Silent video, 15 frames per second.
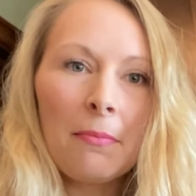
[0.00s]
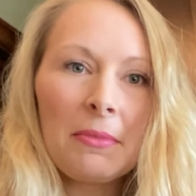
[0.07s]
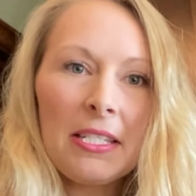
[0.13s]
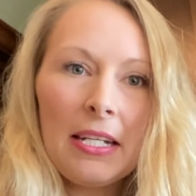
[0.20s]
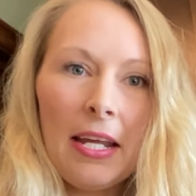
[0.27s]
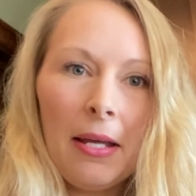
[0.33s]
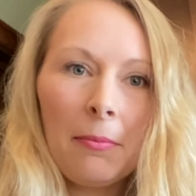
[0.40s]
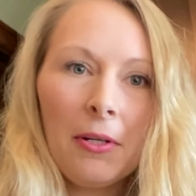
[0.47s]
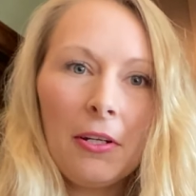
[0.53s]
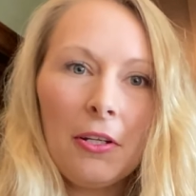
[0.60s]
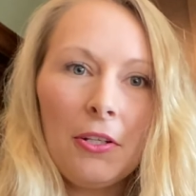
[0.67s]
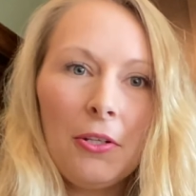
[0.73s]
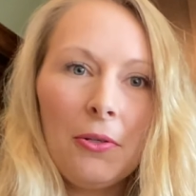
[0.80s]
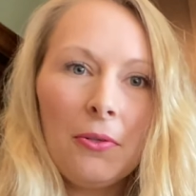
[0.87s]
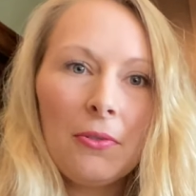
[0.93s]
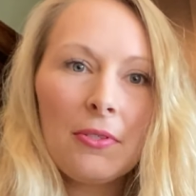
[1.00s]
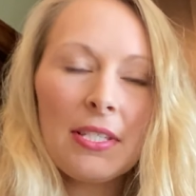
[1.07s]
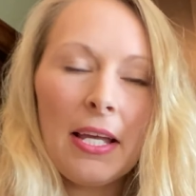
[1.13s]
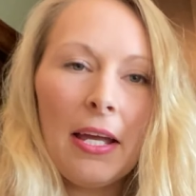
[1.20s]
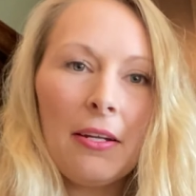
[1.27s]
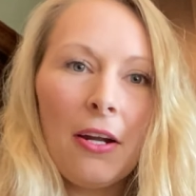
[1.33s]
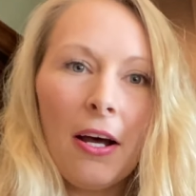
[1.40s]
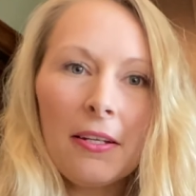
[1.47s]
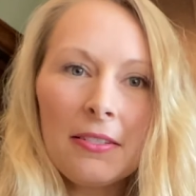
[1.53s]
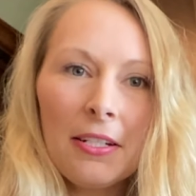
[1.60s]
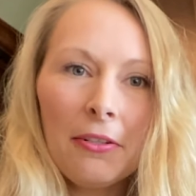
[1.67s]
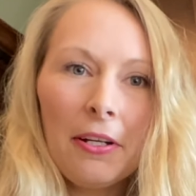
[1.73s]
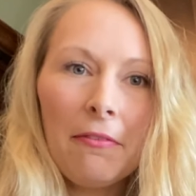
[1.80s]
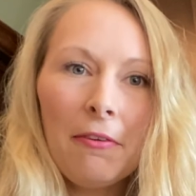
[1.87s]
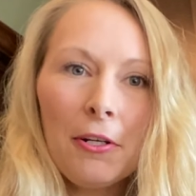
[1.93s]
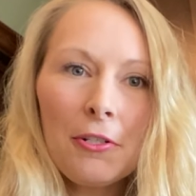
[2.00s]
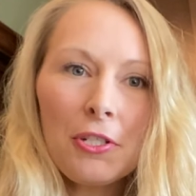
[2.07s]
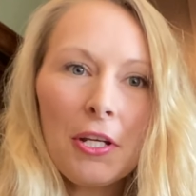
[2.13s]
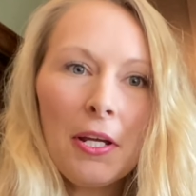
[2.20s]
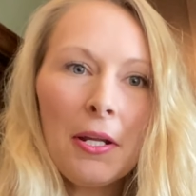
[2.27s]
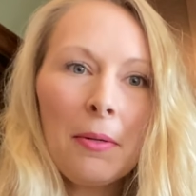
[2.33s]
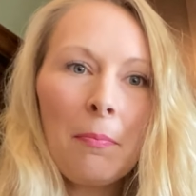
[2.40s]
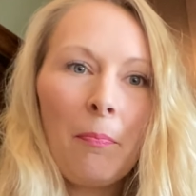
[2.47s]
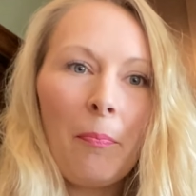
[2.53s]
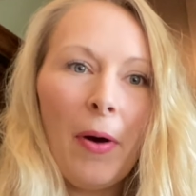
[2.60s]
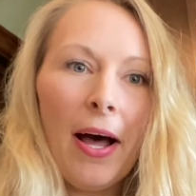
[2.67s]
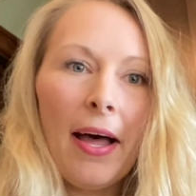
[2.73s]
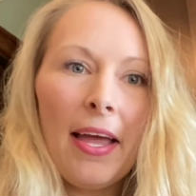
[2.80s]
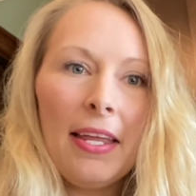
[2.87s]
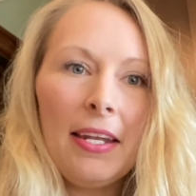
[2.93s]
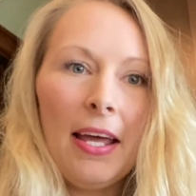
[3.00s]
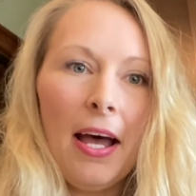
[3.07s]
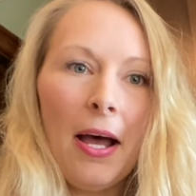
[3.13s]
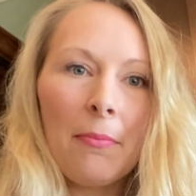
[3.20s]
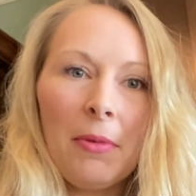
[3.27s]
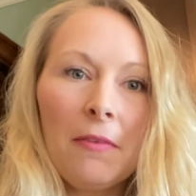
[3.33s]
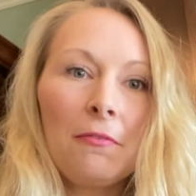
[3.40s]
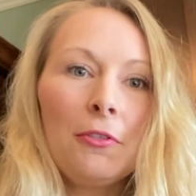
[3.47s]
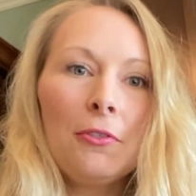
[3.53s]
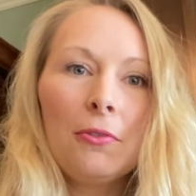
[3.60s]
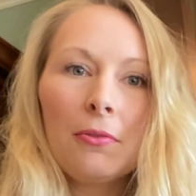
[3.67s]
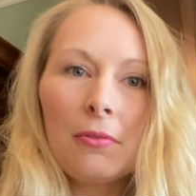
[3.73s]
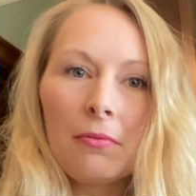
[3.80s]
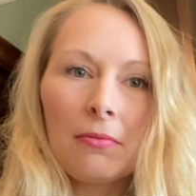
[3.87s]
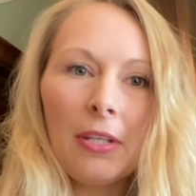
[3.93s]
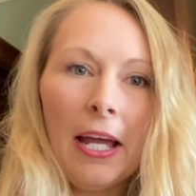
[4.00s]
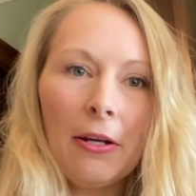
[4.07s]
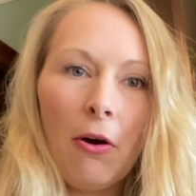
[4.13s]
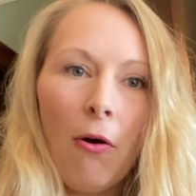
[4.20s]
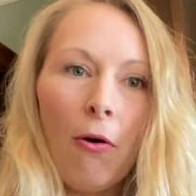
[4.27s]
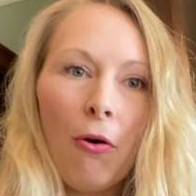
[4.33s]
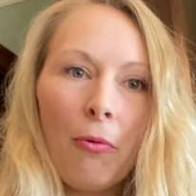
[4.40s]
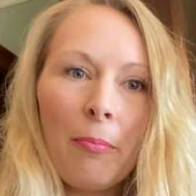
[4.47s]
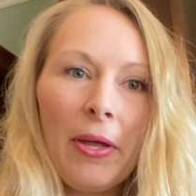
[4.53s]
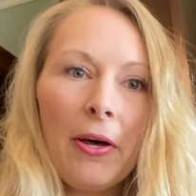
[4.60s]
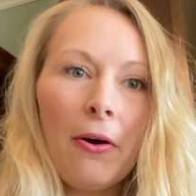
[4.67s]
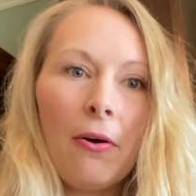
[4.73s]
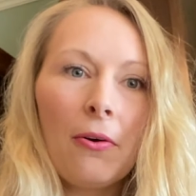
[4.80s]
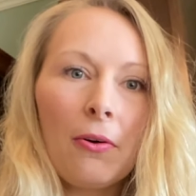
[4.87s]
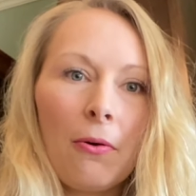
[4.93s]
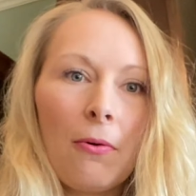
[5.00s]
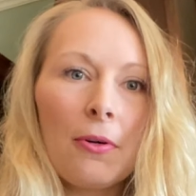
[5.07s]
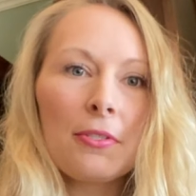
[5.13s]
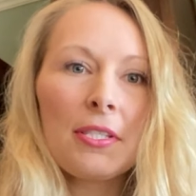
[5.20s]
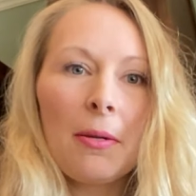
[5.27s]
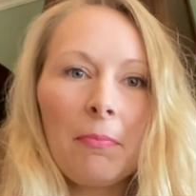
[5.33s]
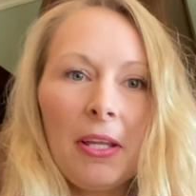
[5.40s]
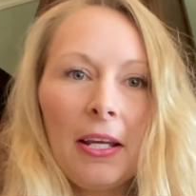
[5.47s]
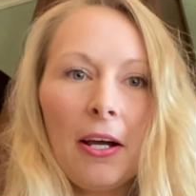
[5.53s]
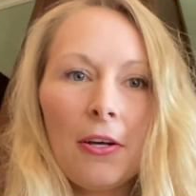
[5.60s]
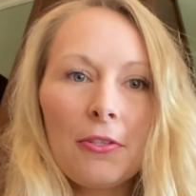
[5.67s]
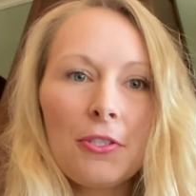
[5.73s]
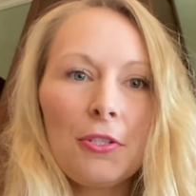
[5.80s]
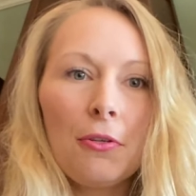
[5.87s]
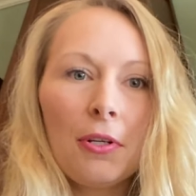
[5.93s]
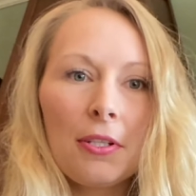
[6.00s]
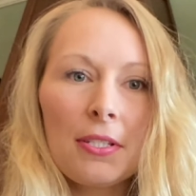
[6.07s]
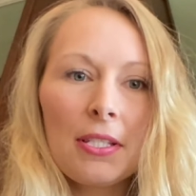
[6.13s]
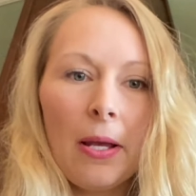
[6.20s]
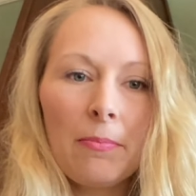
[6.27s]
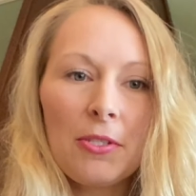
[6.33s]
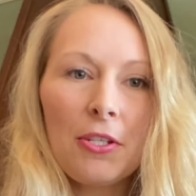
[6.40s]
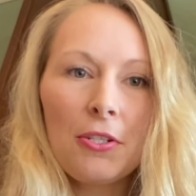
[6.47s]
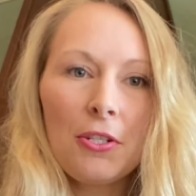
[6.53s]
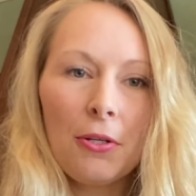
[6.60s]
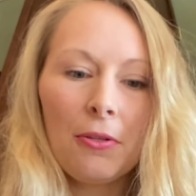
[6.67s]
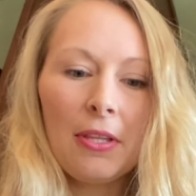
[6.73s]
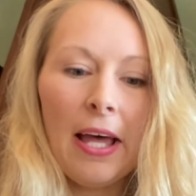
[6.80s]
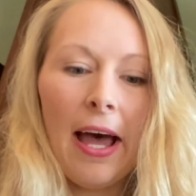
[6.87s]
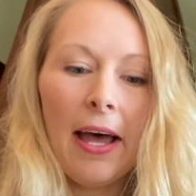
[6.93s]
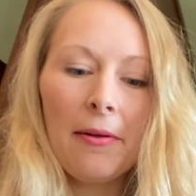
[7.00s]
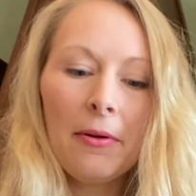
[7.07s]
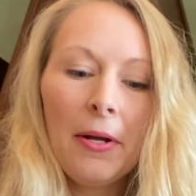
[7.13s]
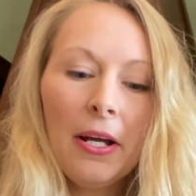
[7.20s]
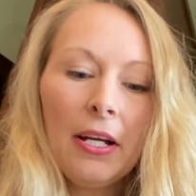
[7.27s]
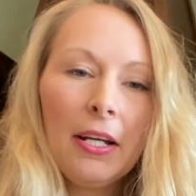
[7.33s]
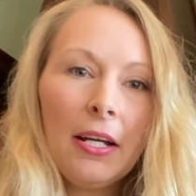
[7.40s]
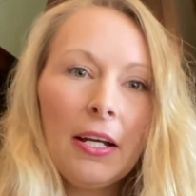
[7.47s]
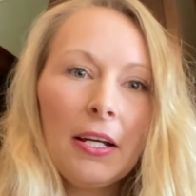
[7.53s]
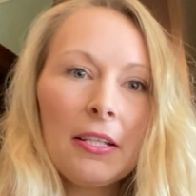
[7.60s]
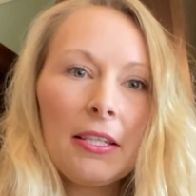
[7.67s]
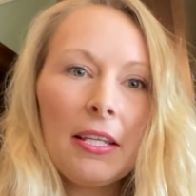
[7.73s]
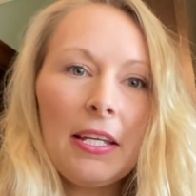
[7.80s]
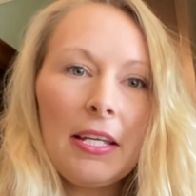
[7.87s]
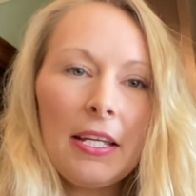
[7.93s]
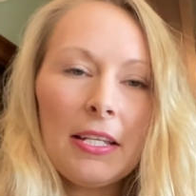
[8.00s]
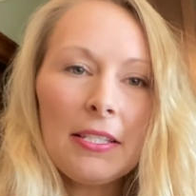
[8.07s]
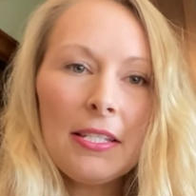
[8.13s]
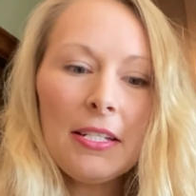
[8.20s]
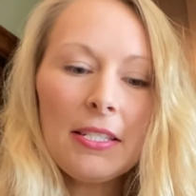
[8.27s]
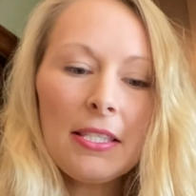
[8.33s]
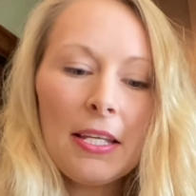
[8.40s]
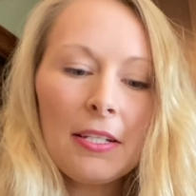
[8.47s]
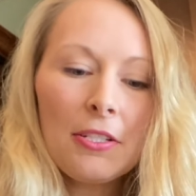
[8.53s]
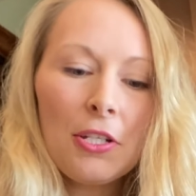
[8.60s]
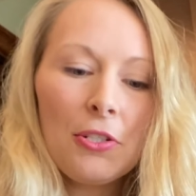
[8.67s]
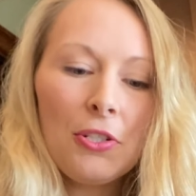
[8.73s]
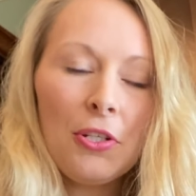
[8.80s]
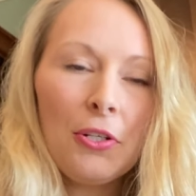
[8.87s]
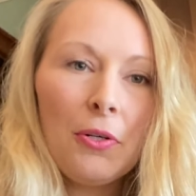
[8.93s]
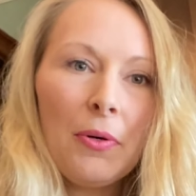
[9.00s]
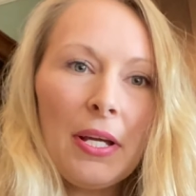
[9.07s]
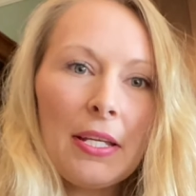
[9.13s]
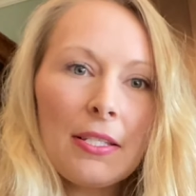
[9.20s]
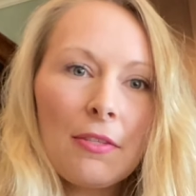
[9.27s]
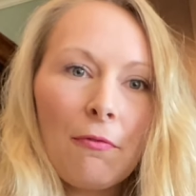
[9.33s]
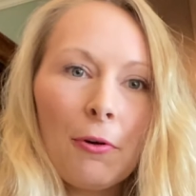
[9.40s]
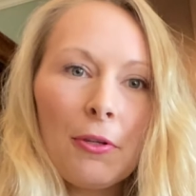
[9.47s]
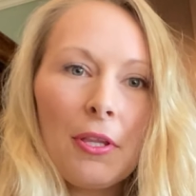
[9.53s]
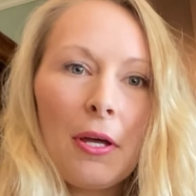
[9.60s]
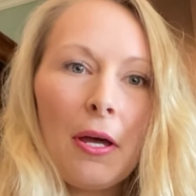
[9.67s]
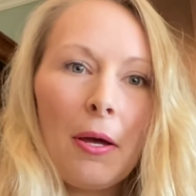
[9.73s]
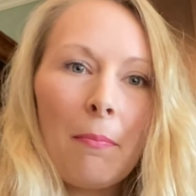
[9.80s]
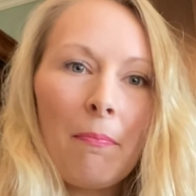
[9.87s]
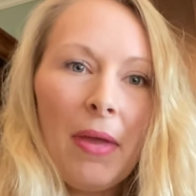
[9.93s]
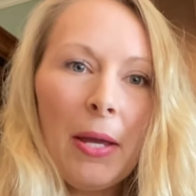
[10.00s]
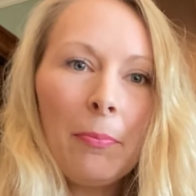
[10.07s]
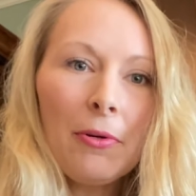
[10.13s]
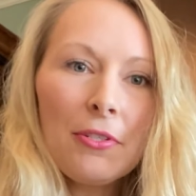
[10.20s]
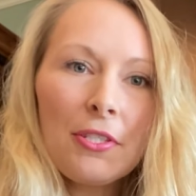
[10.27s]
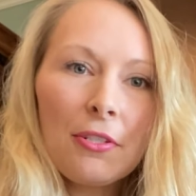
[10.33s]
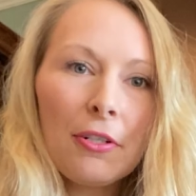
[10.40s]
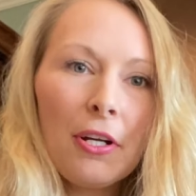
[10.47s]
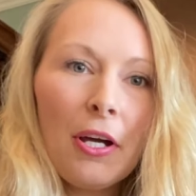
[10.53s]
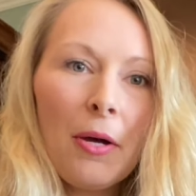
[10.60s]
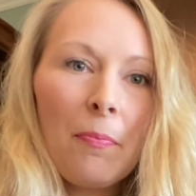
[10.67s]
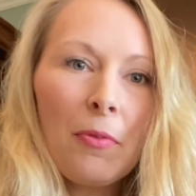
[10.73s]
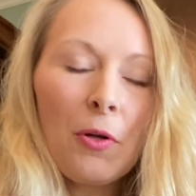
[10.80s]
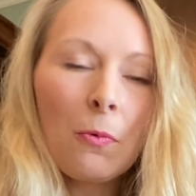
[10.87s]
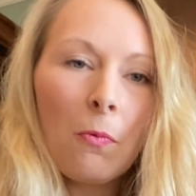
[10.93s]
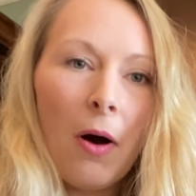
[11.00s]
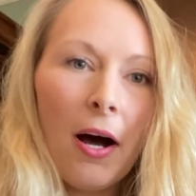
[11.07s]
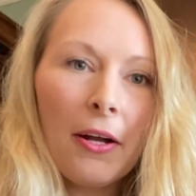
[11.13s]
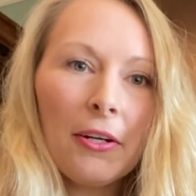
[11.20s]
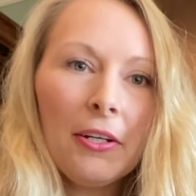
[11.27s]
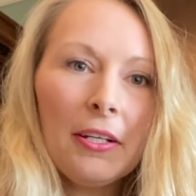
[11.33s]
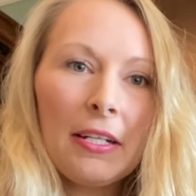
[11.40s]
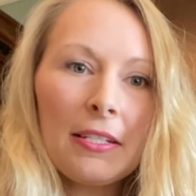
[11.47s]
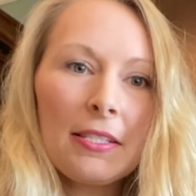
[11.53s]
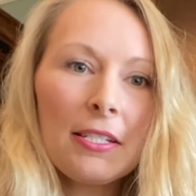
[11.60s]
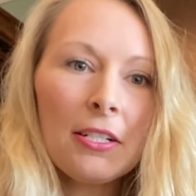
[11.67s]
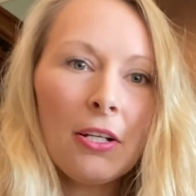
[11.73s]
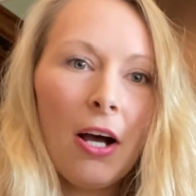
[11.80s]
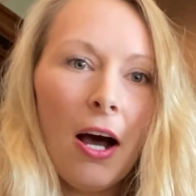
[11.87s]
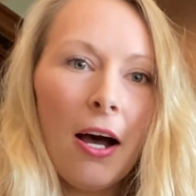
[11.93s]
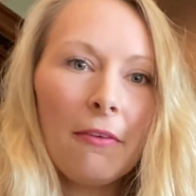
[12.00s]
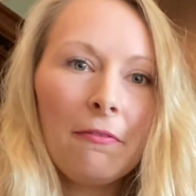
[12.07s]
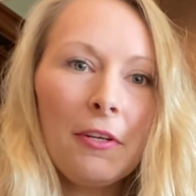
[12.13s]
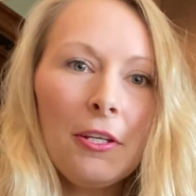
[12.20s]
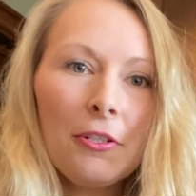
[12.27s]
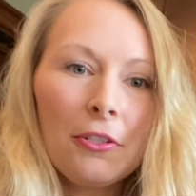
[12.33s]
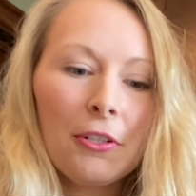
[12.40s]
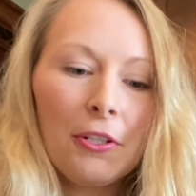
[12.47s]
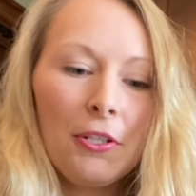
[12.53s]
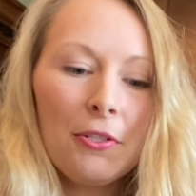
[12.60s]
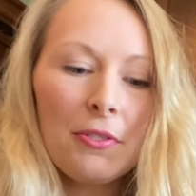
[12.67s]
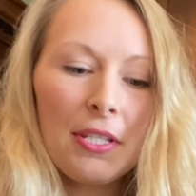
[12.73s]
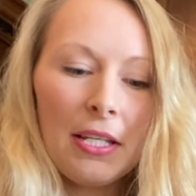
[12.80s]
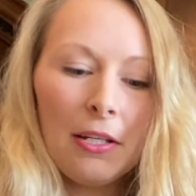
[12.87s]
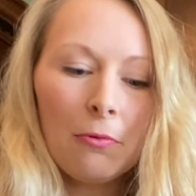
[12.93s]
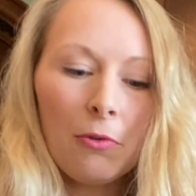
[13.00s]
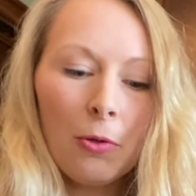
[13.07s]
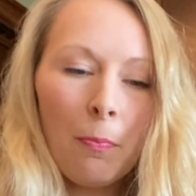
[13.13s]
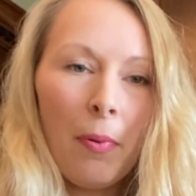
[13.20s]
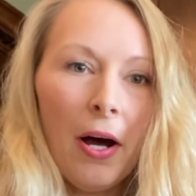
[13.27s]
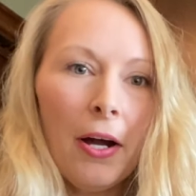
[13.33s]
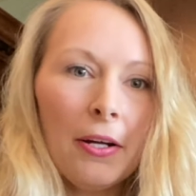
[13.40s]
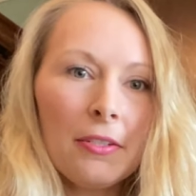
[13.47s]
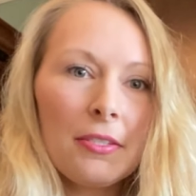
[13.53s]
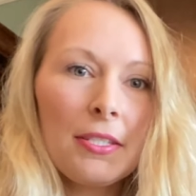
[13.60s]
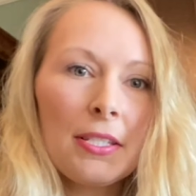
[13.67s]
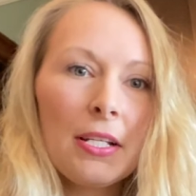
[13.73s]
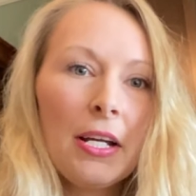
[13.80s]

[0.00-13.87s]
Today I'm gonna use a non-dairy version, but if you like whole milk or something else, you can substitute that. The easiest thing to do is for the maple syrup, the water, and instant coffee, you're gonna use equal parts.